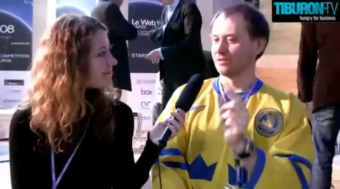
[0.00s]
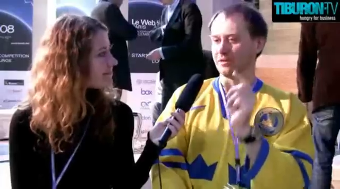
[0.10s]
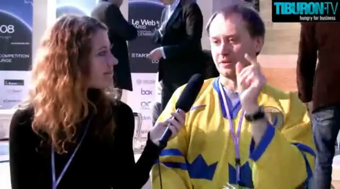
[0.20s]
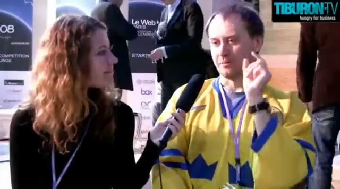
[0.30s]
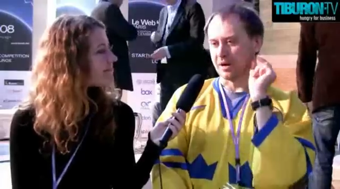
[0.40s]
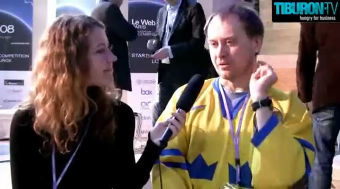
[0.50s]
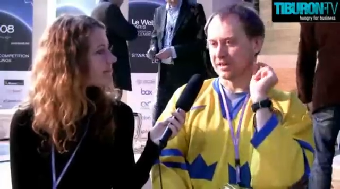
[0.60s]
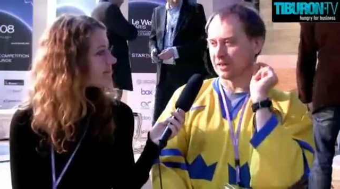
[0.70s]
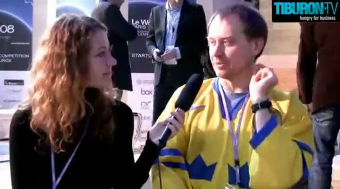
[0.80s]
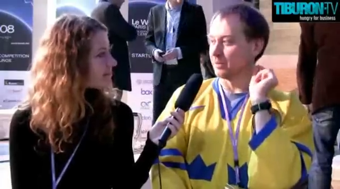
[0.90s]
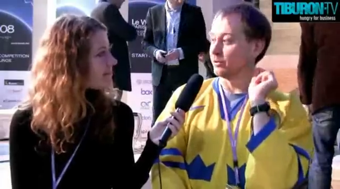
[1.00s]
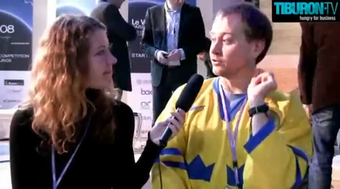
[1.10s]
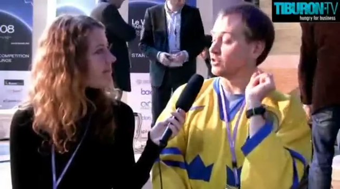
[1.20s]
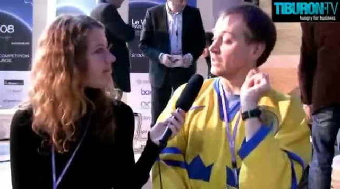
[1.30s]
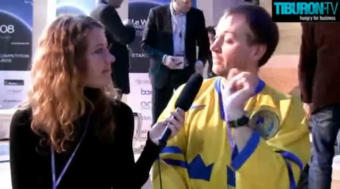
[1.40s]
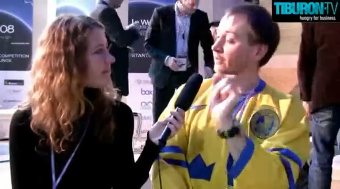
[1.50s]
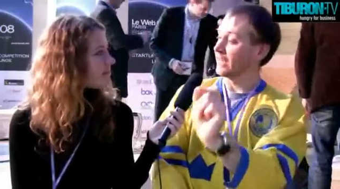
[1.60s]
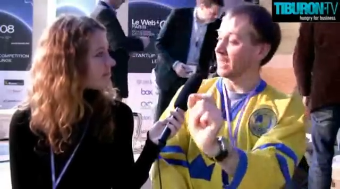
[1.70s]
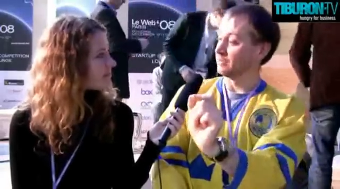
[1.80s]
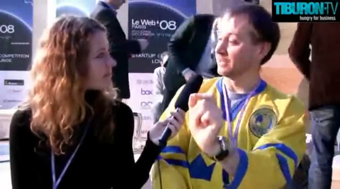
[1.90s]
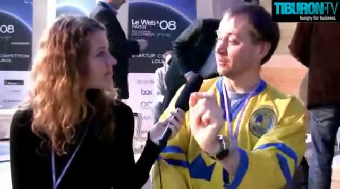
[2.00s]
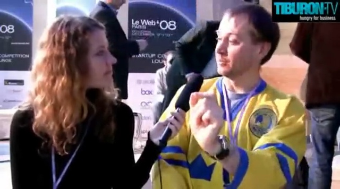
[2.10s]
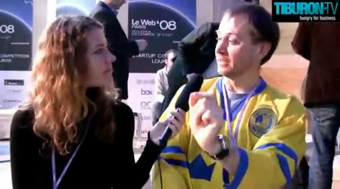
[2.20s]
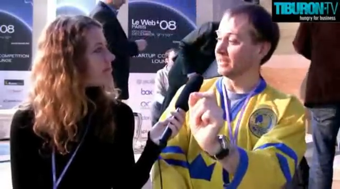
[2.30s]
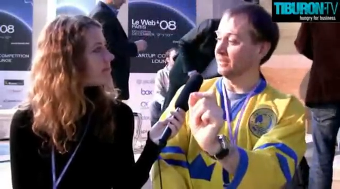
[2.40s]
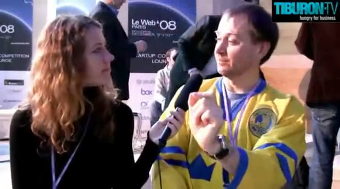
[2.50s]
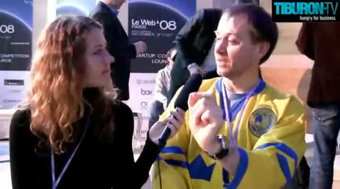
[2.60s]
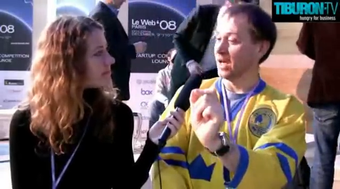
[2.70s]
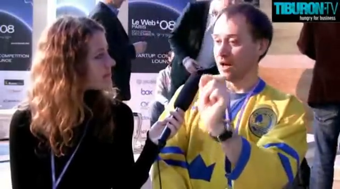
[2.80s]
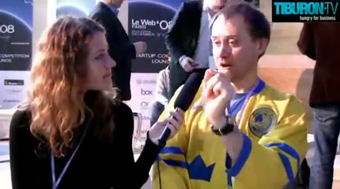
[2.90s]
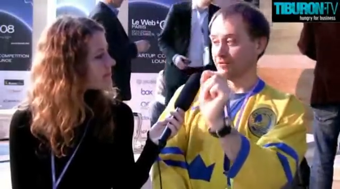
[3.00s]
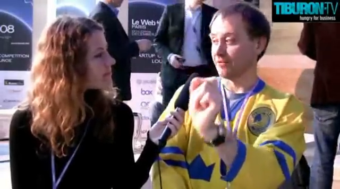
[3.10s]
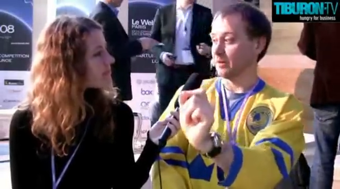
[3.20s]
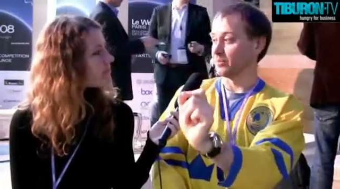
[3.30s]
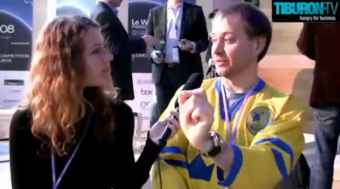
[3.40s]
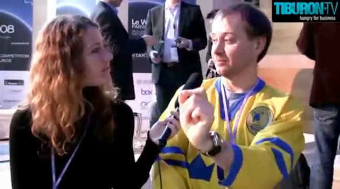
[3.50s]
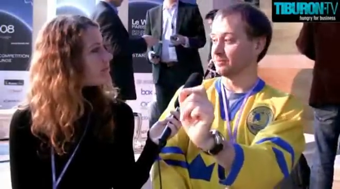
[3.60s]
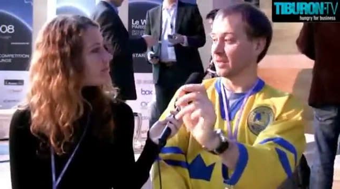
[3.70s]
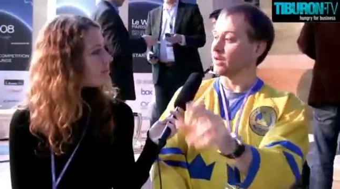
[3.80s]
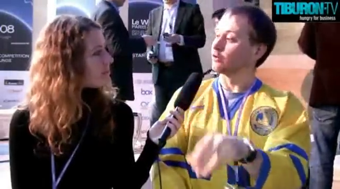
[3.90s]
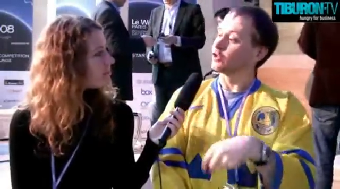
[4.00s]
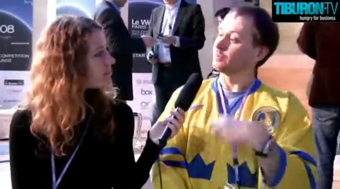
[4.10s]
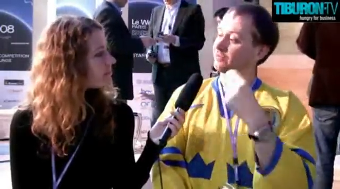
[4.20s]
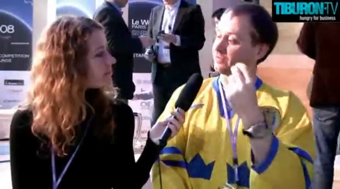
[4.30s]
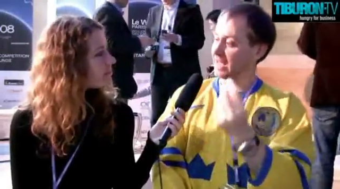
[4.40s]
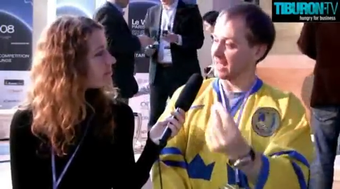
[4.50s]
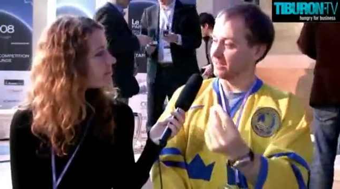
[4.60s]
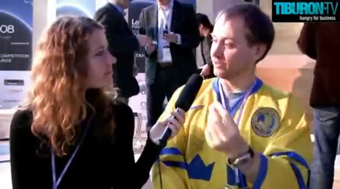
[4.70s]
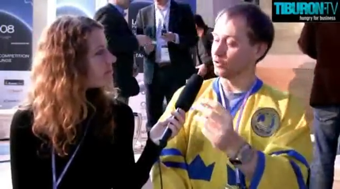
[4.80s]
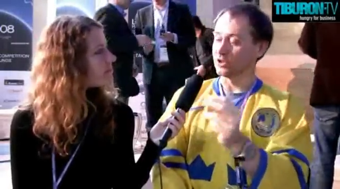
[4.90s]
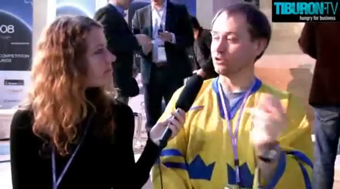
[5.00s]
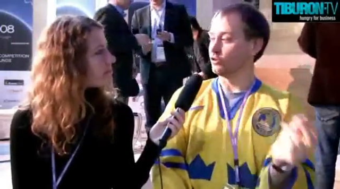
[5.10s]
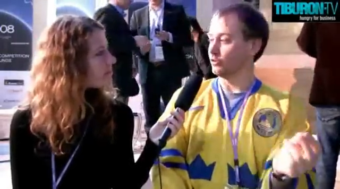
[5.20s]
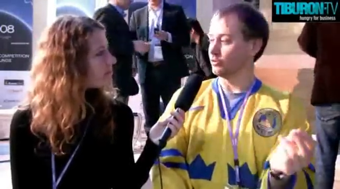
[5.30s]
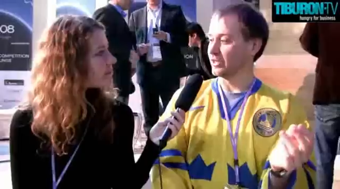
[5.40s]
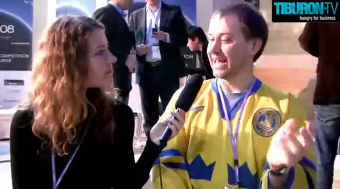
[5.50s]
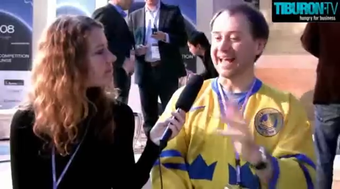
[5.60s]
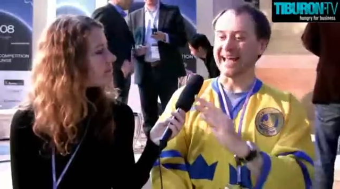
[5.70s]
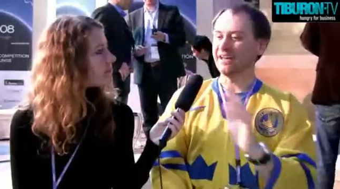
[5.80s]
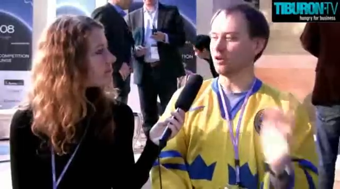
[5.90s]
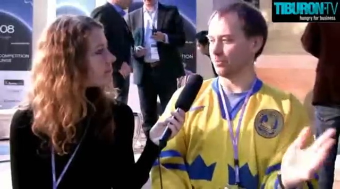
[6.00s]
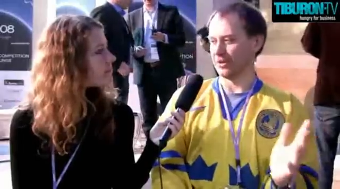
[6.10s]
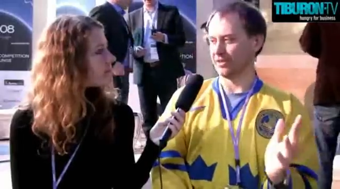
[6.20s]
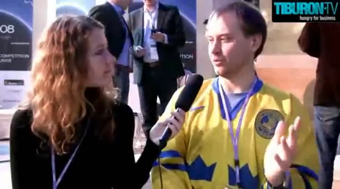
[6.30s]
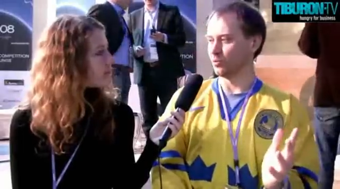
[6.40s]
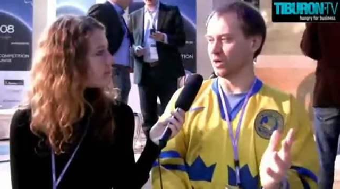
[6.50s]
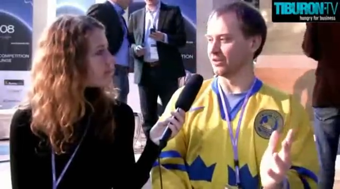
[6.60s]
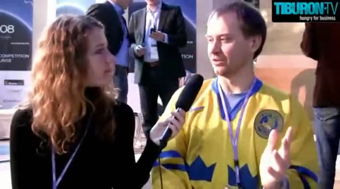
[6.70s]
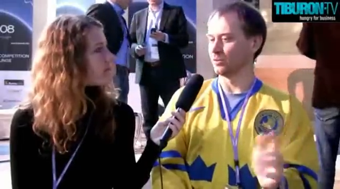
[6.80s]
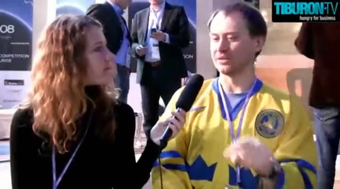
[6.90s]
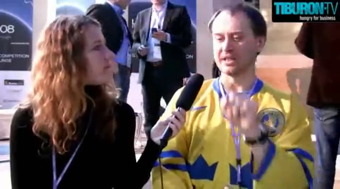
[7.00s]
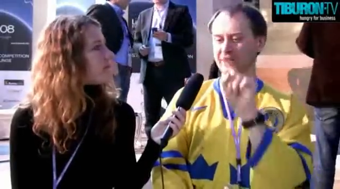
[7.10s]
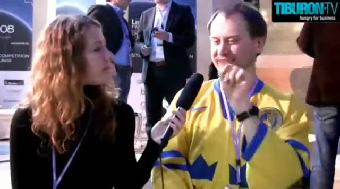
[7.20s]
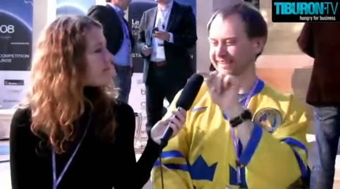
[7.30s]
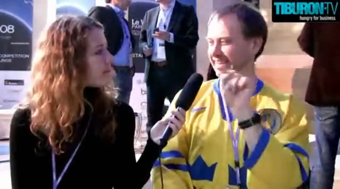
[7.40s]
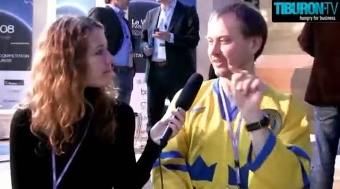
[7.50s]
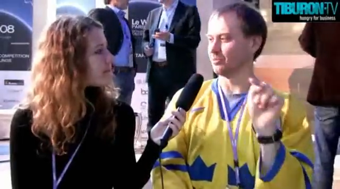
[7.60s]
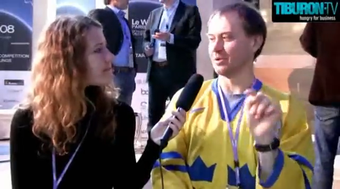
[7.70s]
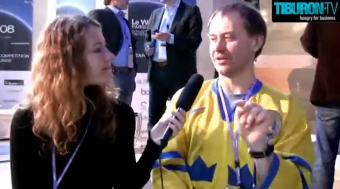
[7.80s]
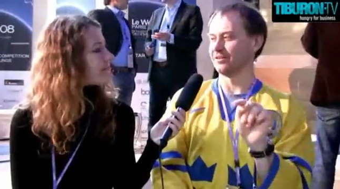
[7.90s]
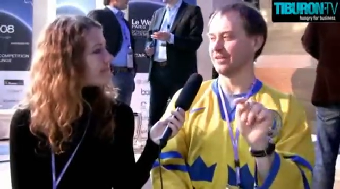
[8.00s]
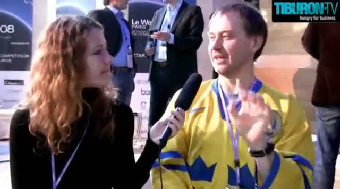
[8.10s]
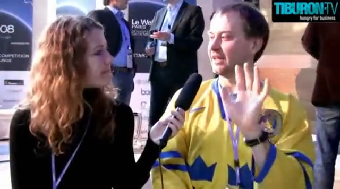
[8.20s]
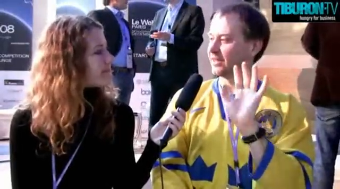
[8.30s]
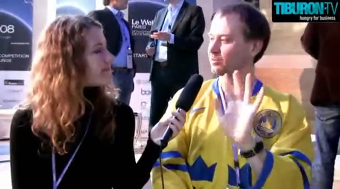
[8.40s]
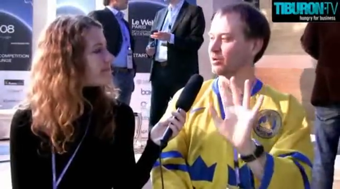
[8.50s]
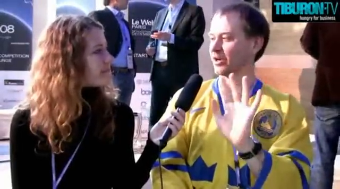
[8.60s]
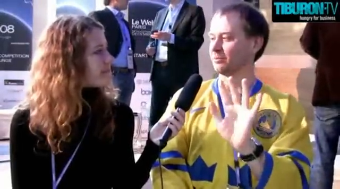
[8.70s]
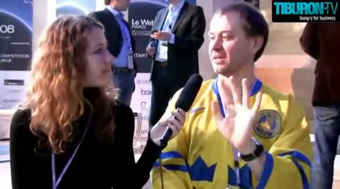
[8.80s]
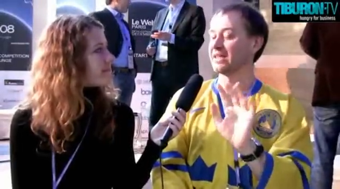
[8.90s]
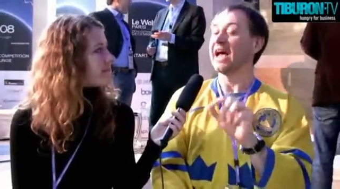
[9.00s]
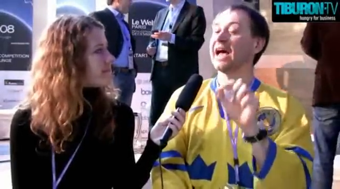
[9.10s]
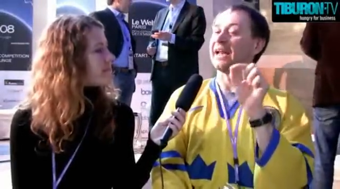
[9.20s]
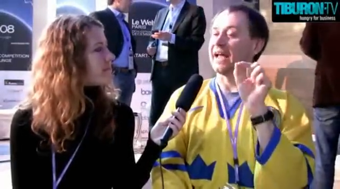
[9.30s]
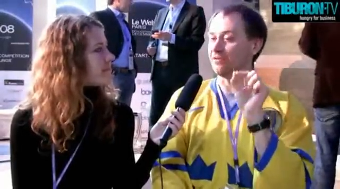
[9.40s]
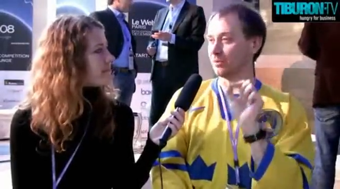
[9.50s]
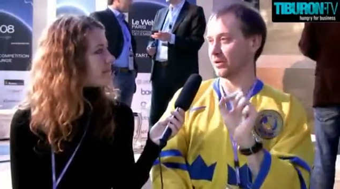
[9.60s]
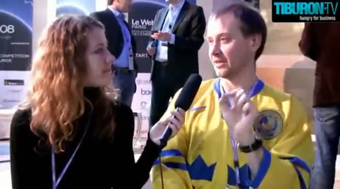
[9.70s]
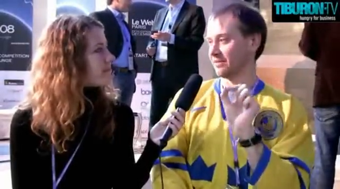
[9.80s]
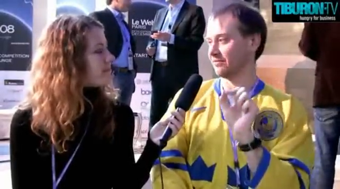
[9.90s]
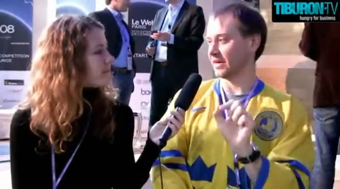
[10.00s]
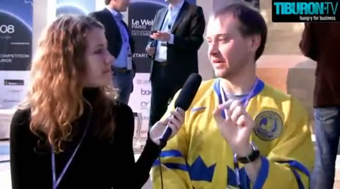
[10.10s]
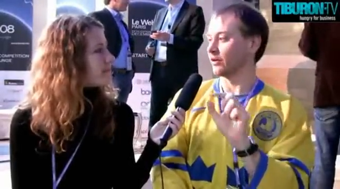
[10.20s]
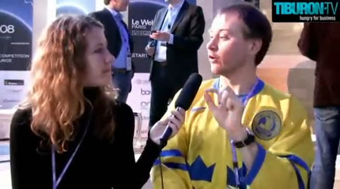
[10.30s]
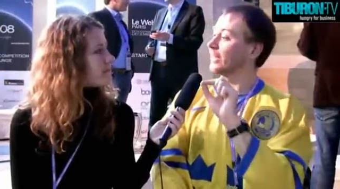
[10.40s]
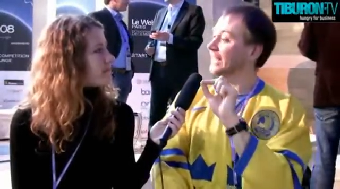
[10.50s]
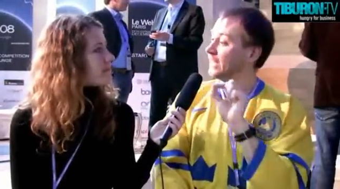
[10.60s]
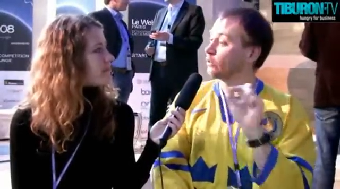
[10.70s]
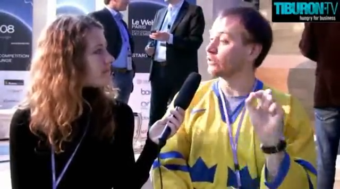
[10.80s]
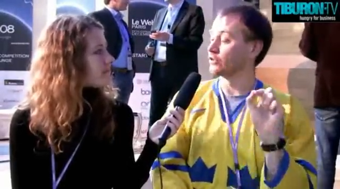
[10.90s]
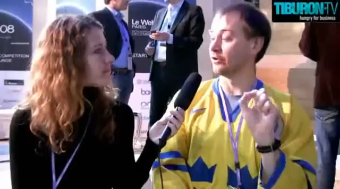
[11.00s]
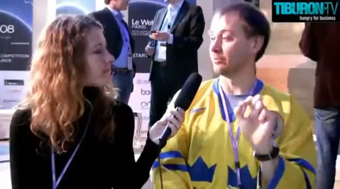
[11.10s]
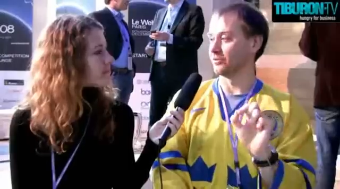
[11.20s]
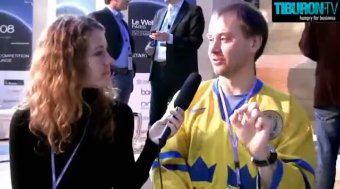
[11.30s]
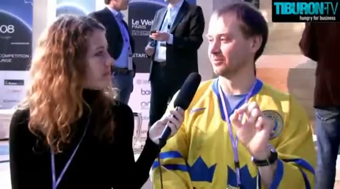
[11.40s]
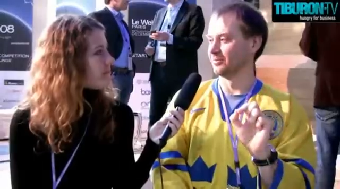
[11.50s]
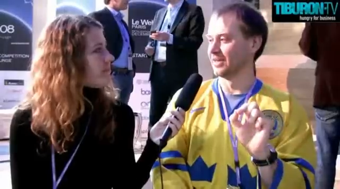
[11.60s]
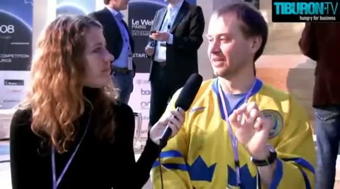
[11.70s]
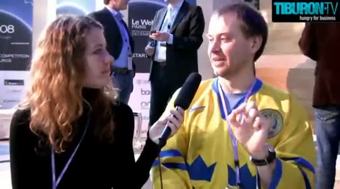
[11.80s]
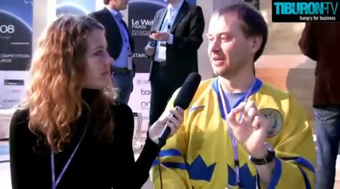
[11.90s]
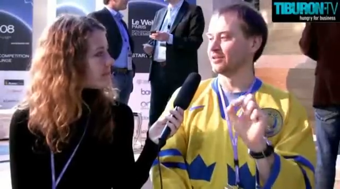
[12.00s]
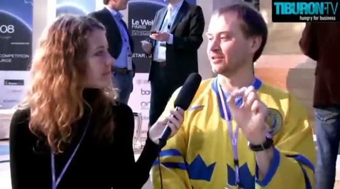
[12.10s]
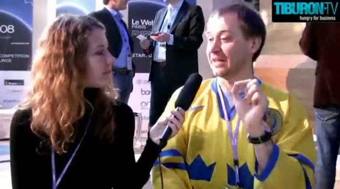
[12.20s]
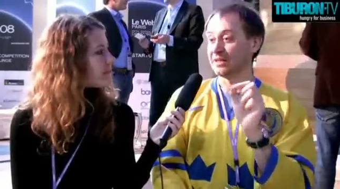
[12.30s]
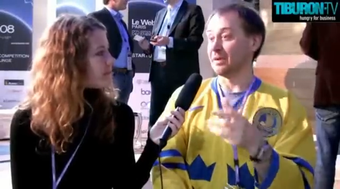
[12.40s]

Speaker 1: The, the power company puts another cable in the building, a fiber, and on top of that, you can choose any operator you want with just a click on a button in the marketplace, and everybody's invited on equal terms. So that is